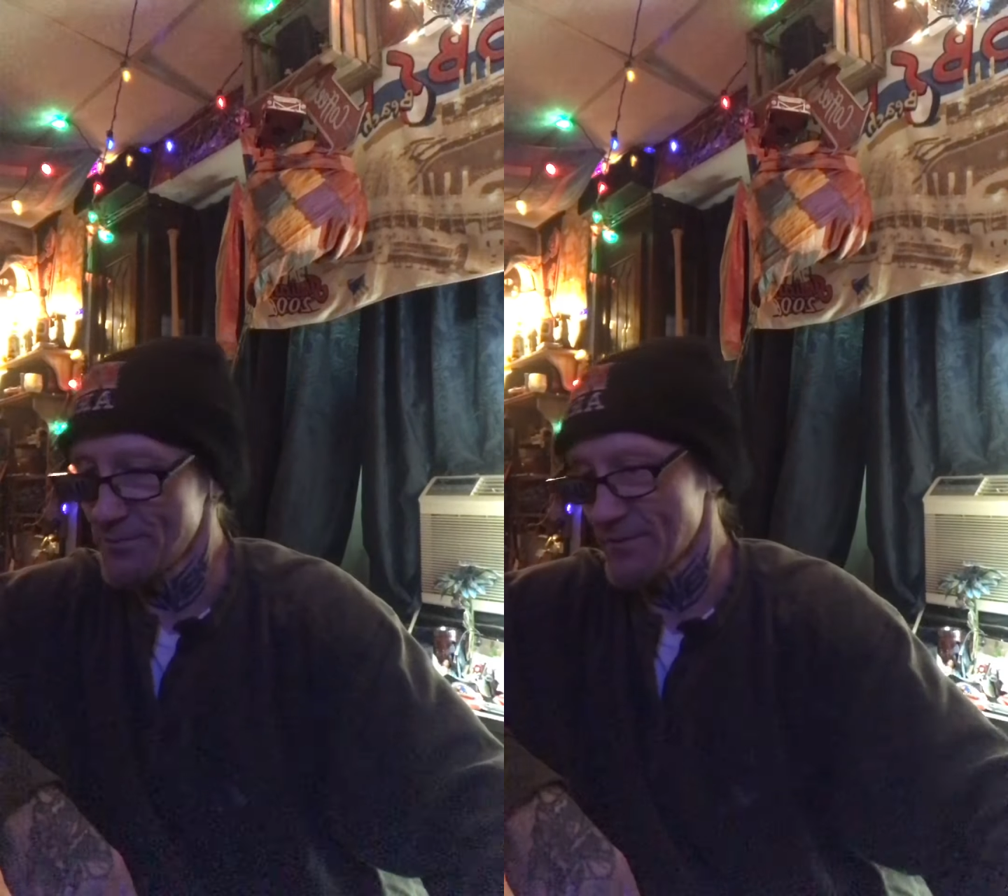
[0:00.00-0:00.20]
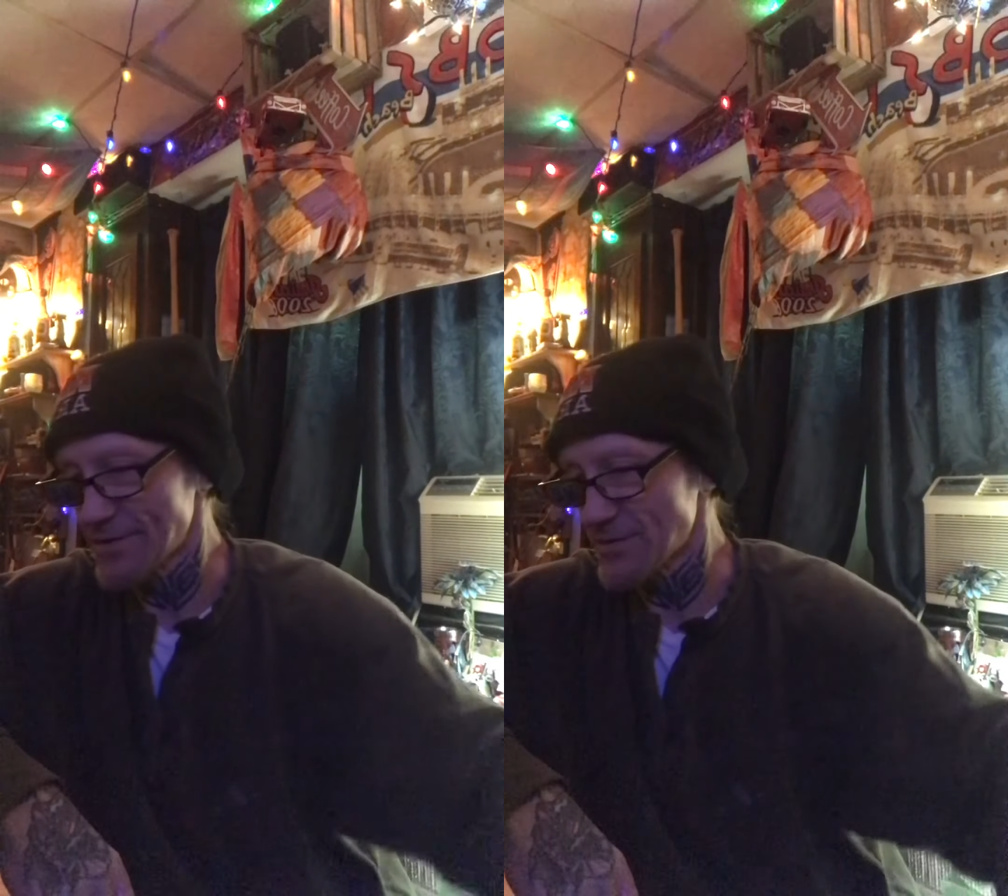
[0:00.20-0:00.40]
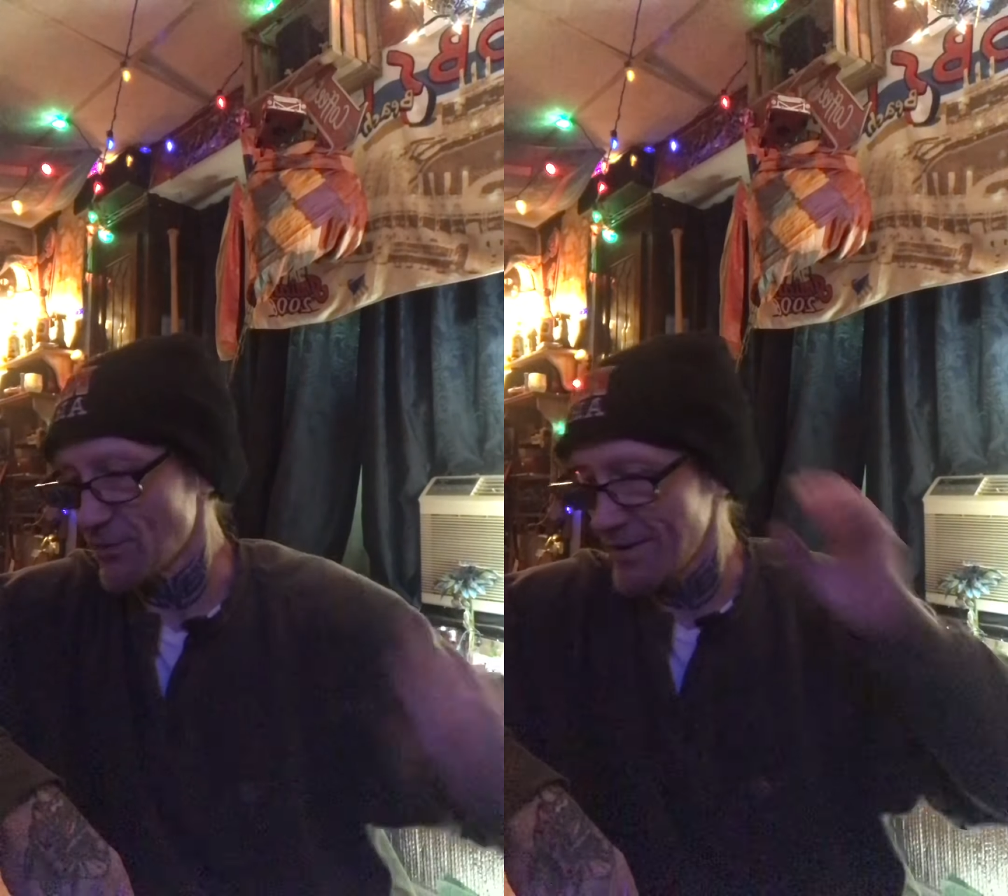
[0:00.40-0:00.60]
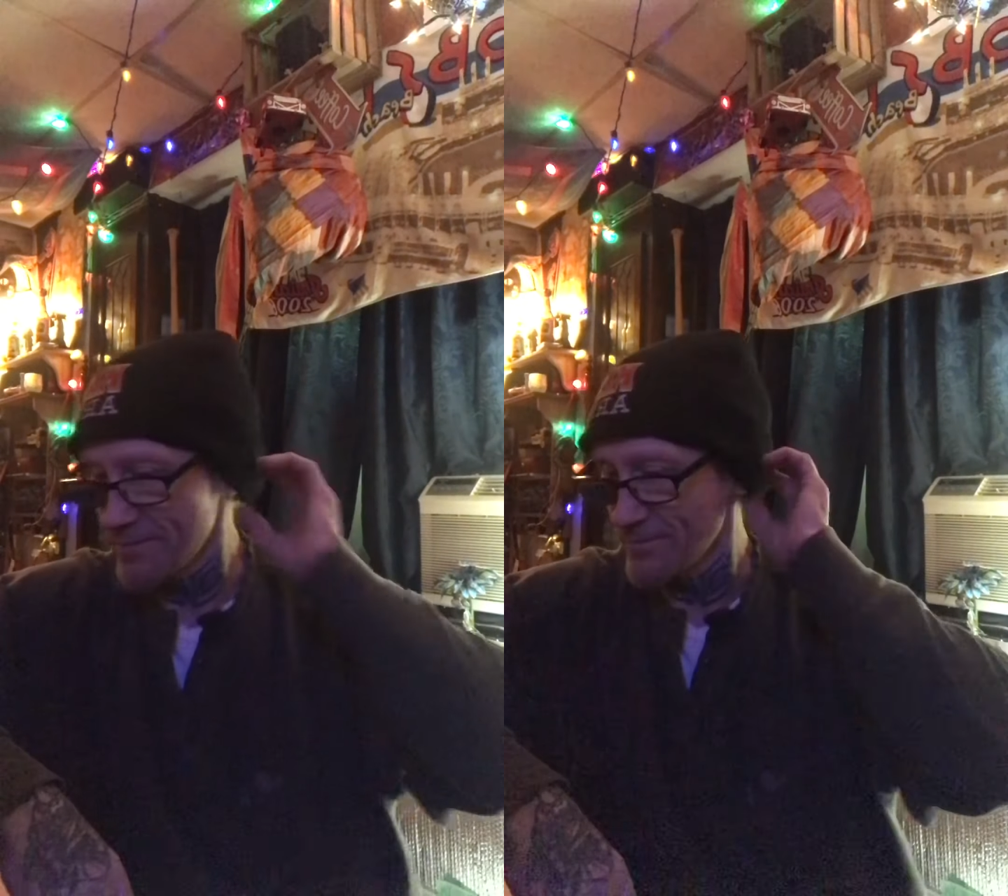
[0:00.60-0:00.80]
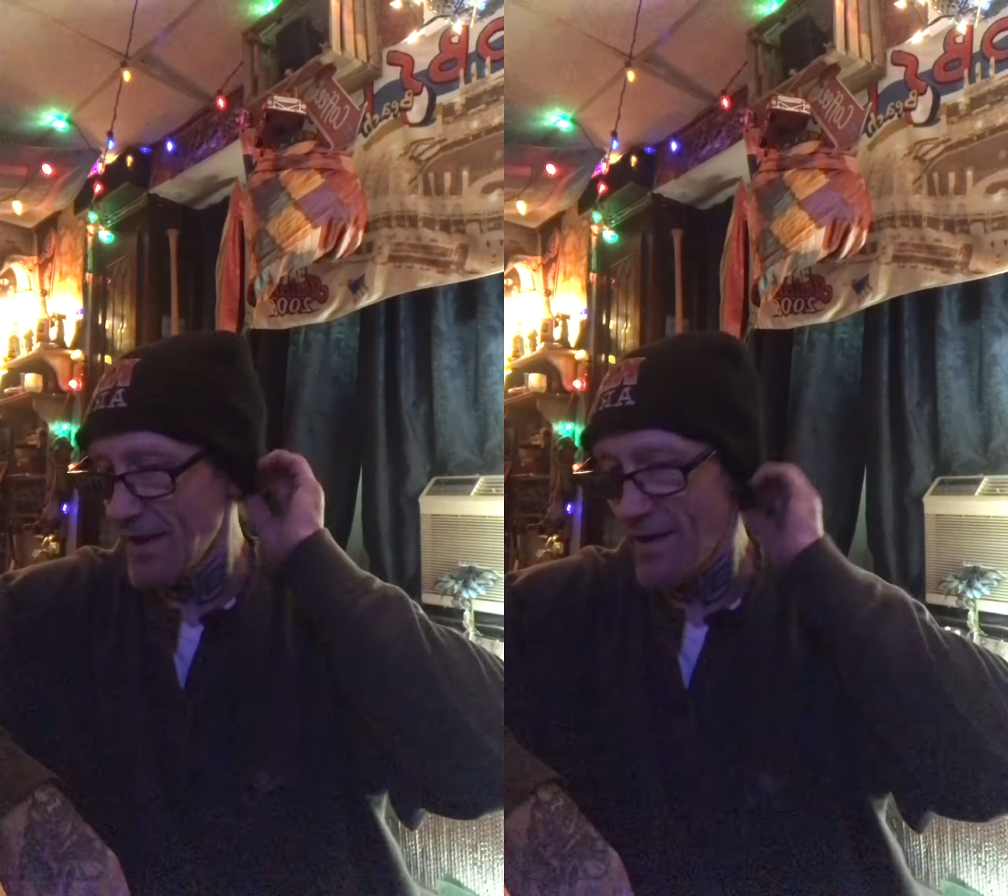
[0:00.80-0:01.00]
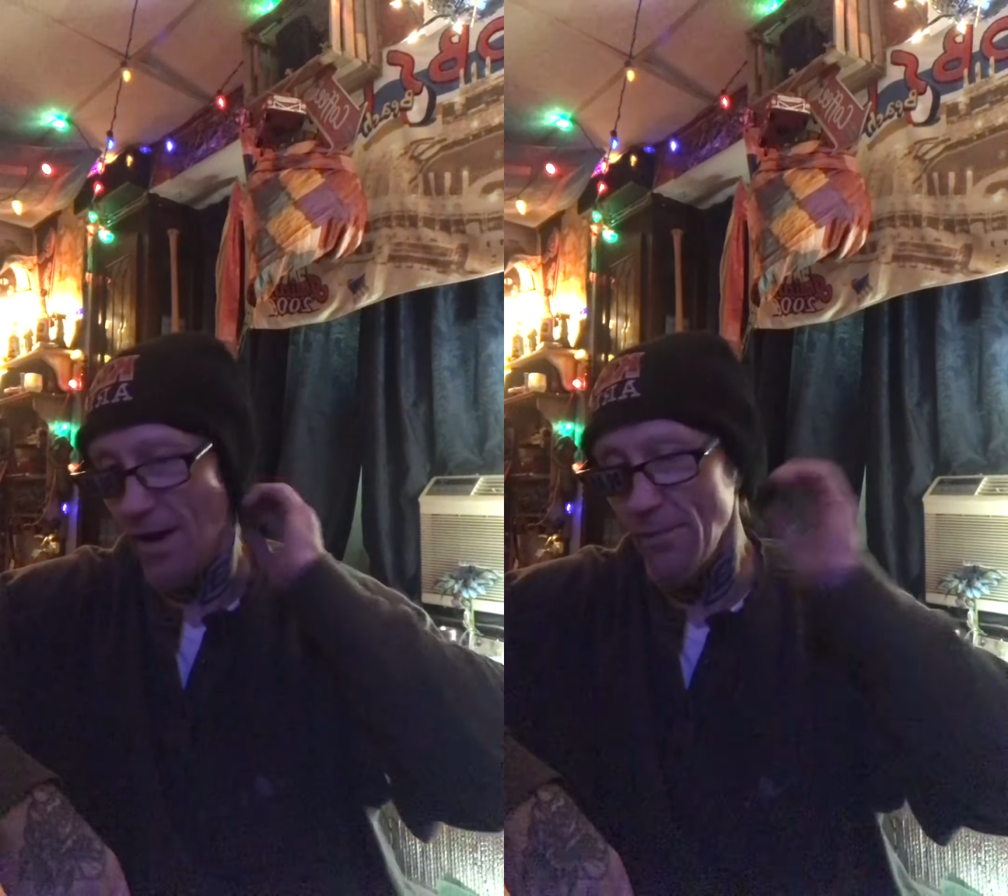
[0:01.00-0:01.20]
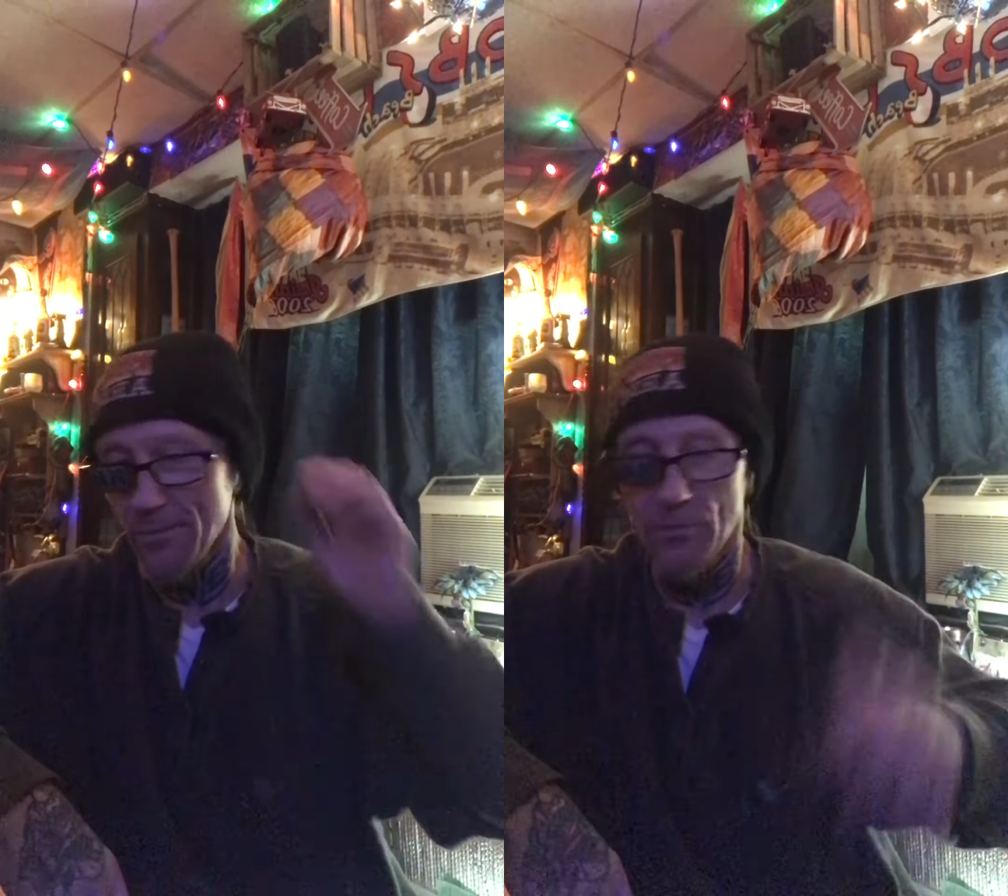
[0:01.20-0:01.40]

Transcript: That's a great album.